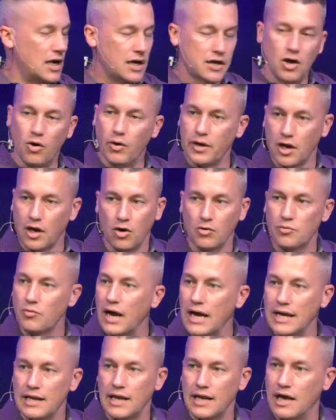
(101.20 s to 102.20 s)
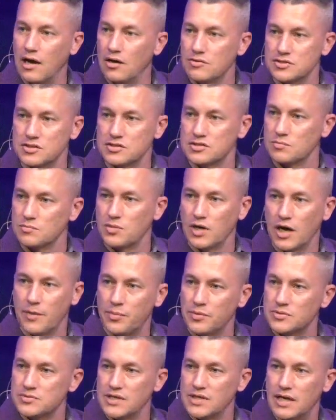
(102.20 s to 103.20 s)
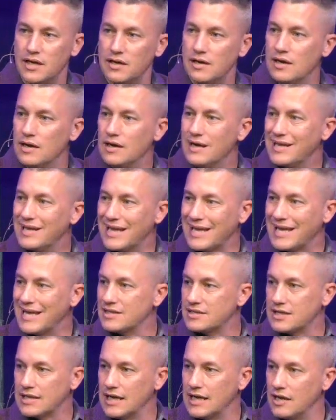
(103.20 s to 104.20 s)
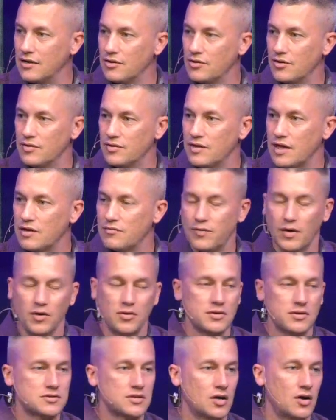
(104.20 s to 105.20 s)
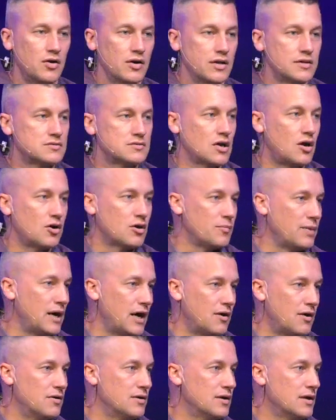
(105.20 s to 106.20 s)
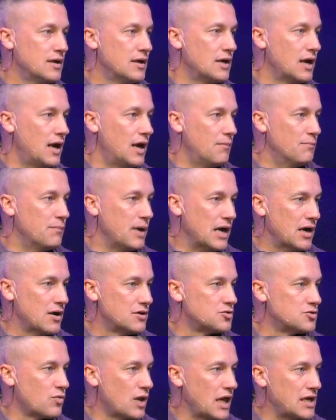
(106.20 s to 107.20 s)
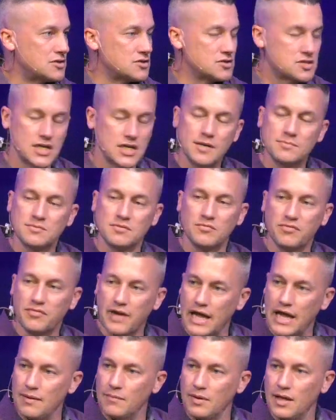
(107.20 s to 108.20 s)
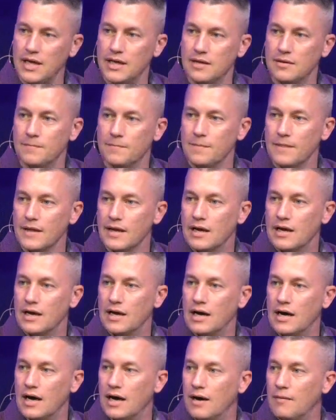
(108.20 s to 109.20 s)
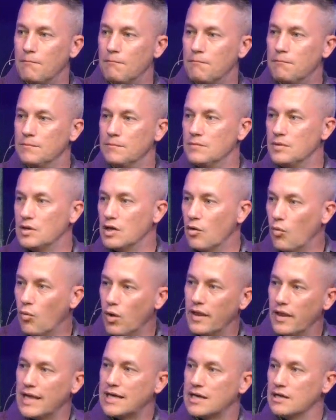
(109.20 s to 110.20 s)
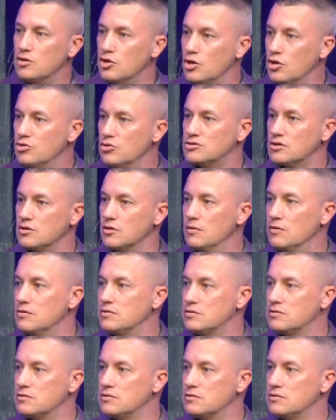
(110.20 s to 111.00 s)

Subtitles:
going on right now, just some couples that get together and they focus on and talk about marriage and relationships and family and what they can do to